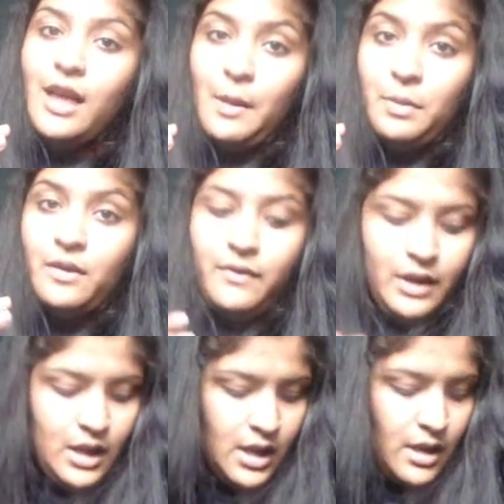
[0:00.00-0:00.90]
Epic
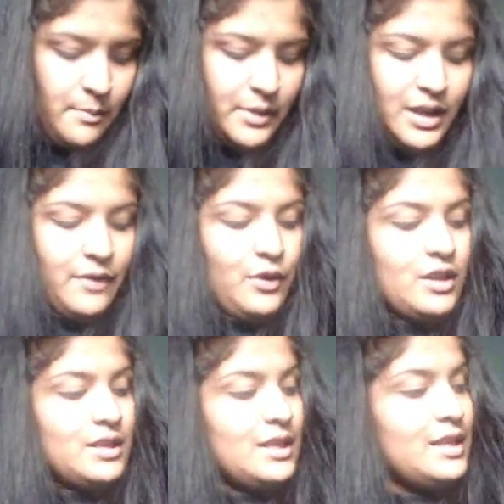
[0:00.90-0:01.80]
fail. But yeah, as you
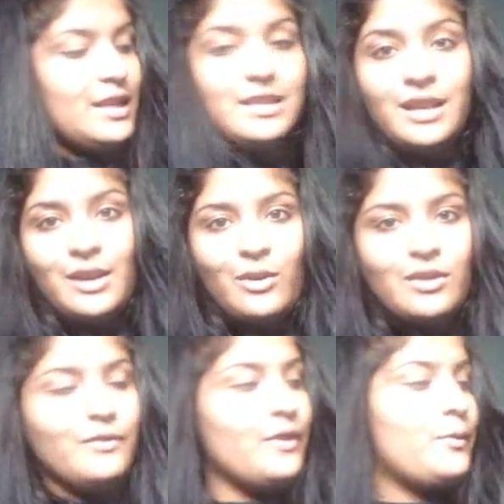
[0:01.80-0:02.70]
can see, this stuck
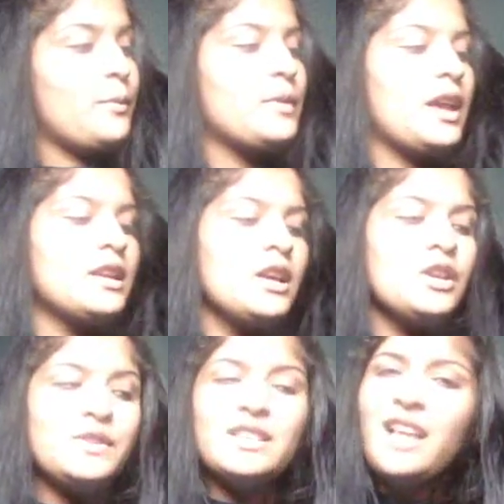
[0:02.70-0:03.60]
on from the end.
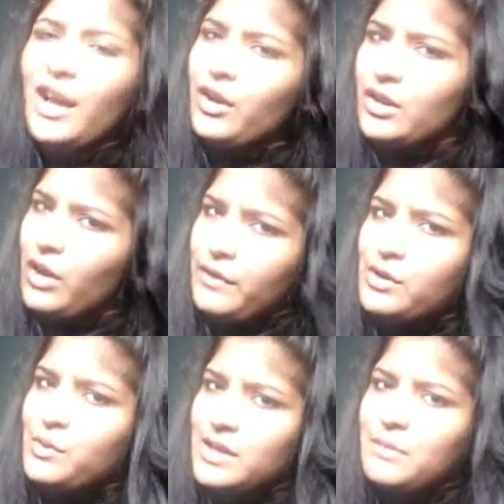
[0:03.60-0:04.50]
So this is like, you have
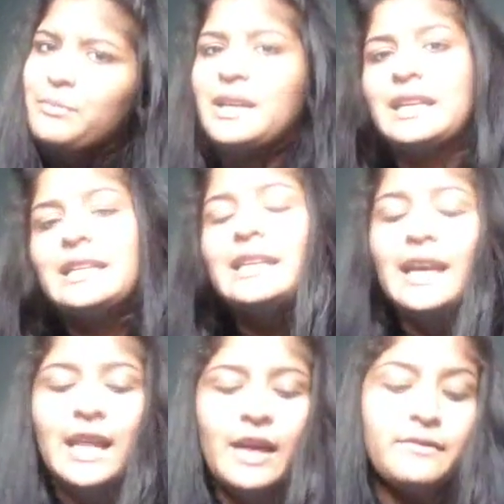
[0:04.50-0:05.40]
to do it completely,
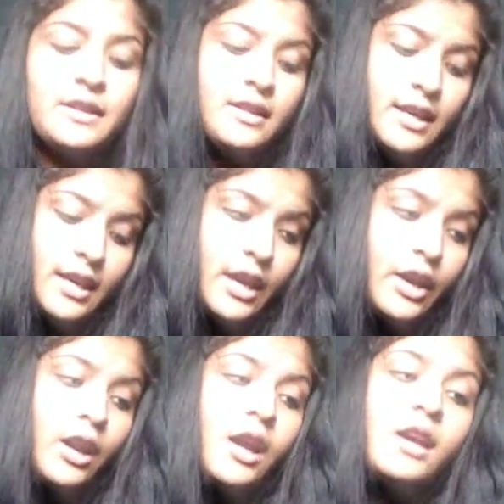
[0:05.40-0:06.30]
and I have some thick
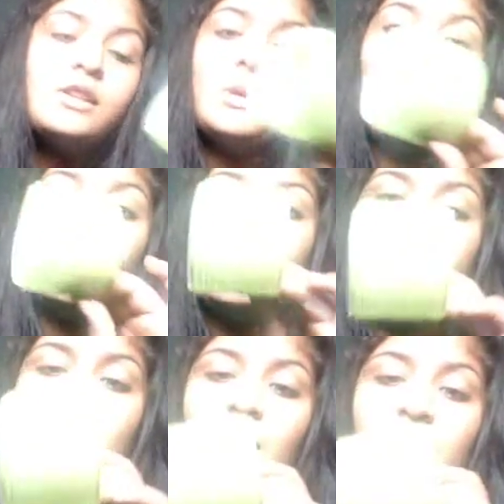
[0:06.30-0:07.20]
hair. So I bought
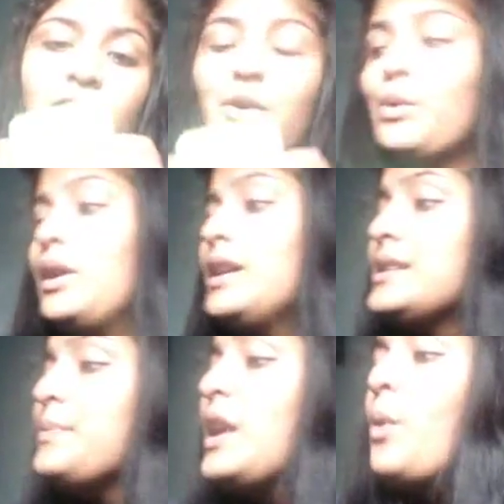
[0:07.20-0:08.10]
these thick
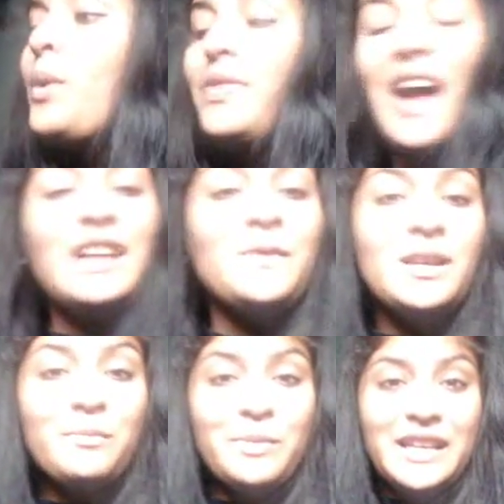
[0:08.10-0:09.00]
rollers. With that, we
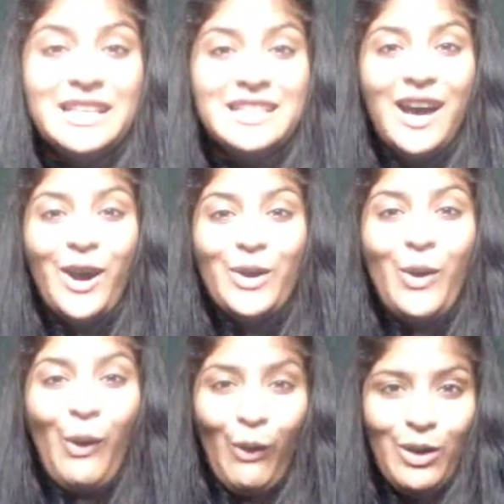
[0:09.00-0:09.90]
complete our
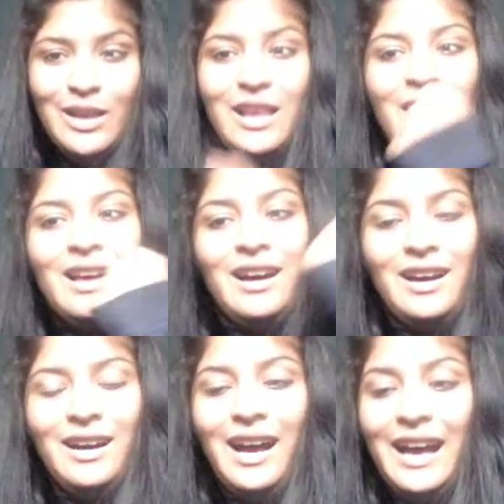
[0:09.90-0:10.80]
haul.
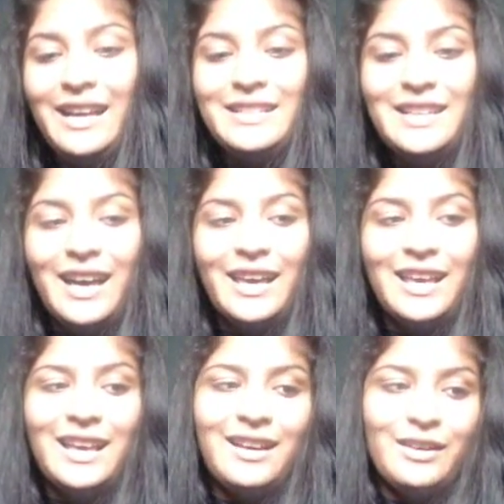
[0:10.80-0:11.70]

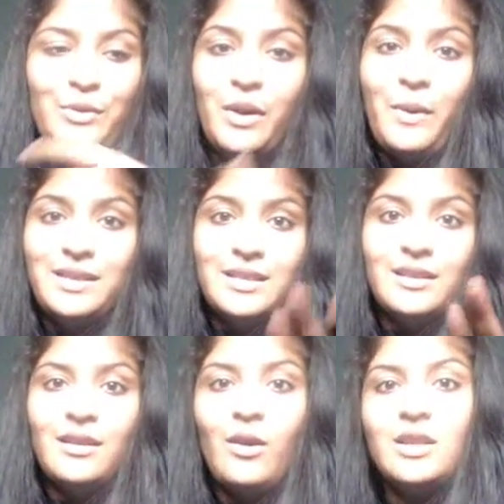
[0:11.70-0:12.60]
You requested
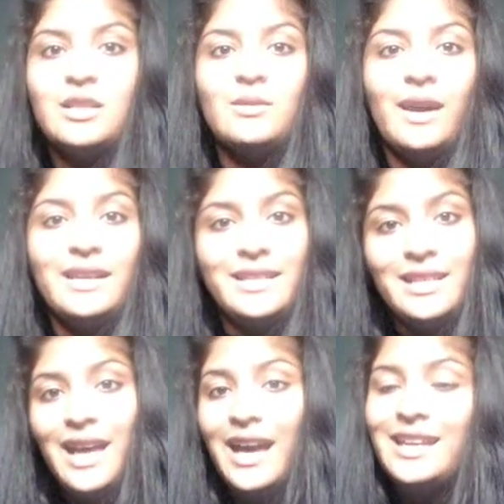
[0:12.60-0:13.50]
a lot, so I did
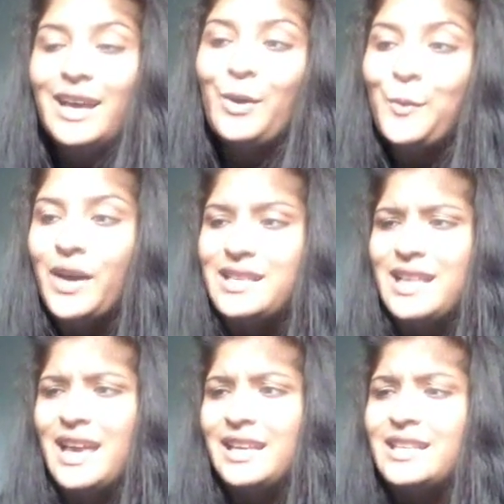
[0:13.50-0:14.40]
that. I hope you guys
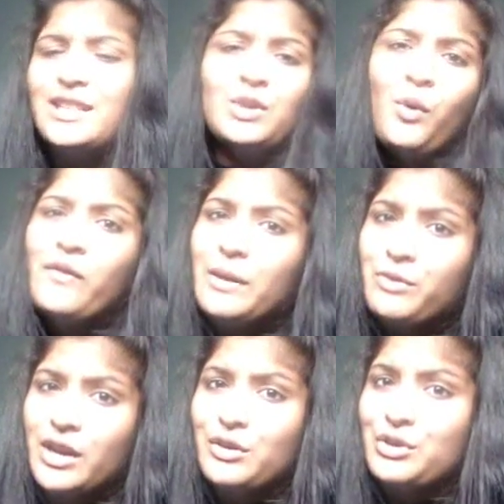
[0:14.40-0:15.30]
like it. And know me,
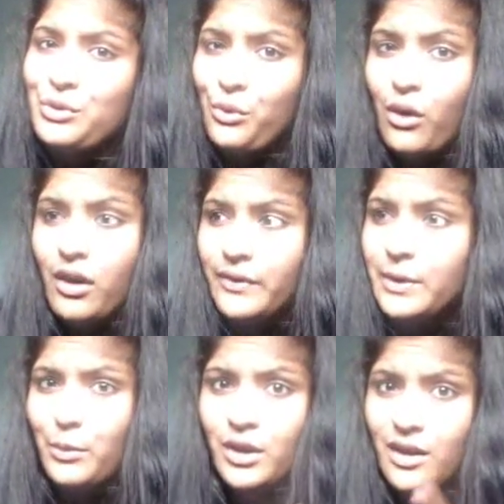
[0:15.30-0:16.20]
I'm trying to show off
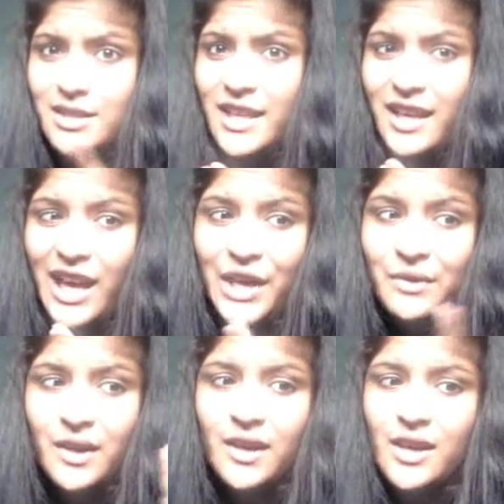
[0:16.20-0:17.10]
the product that I
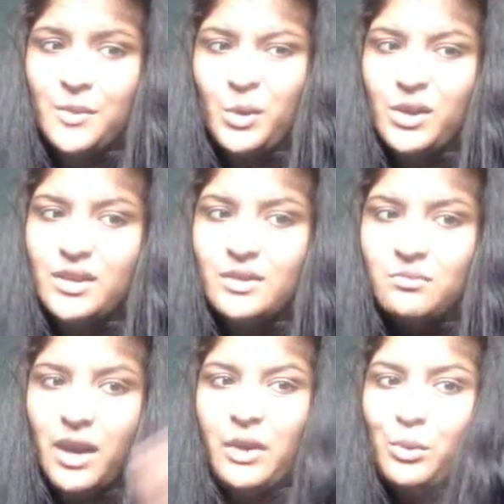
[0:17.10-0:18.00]
have, because
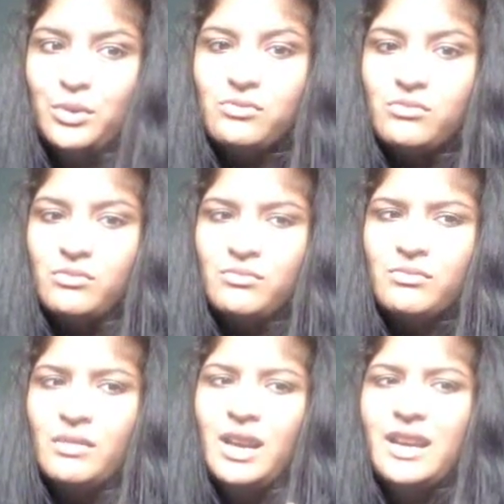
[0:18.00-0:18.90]
I won't
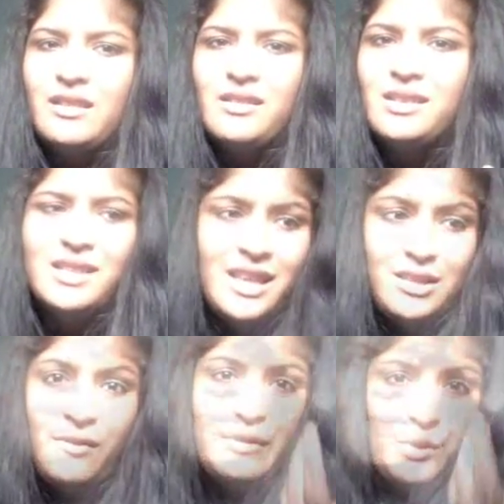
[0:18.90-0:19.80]
get the
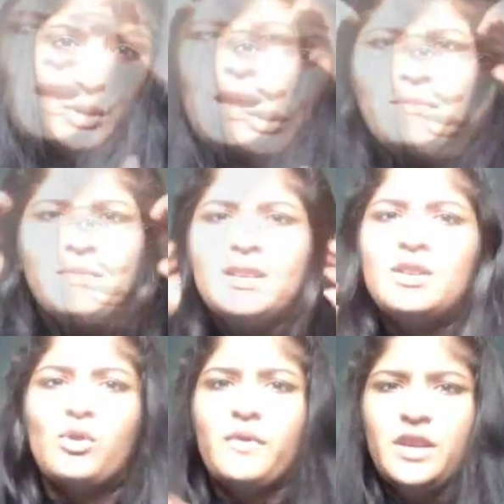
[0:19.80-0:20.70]
sense of showing them. I'm
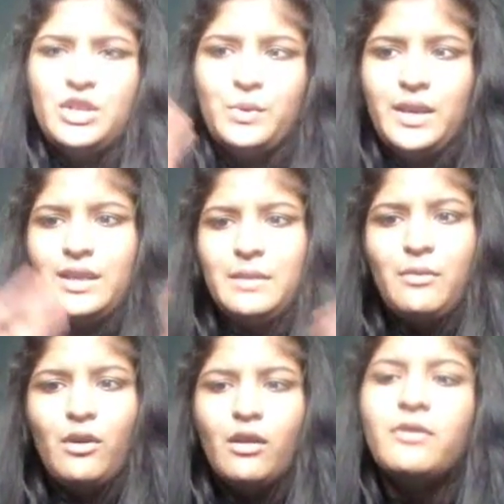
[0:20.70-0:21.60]
in no way showing
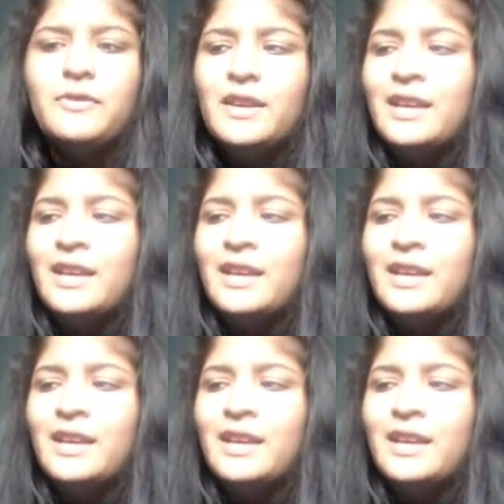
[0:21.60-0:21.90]
them off.